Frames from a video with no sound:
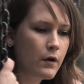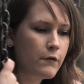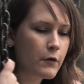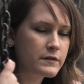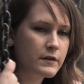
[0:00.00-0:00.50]

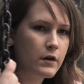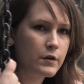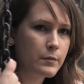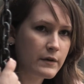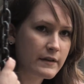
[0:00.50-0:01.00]
focusing on
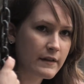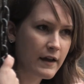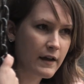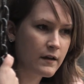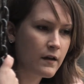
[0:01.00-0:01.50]
your
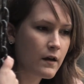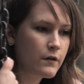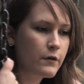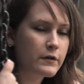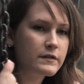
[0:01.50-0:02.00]
breathing,
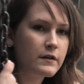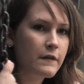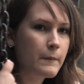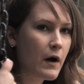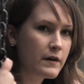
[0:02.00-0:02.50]
focusing on
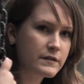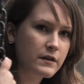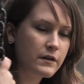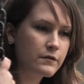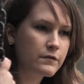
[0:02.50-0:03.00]
the
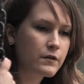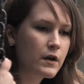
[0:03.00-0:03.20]
positive.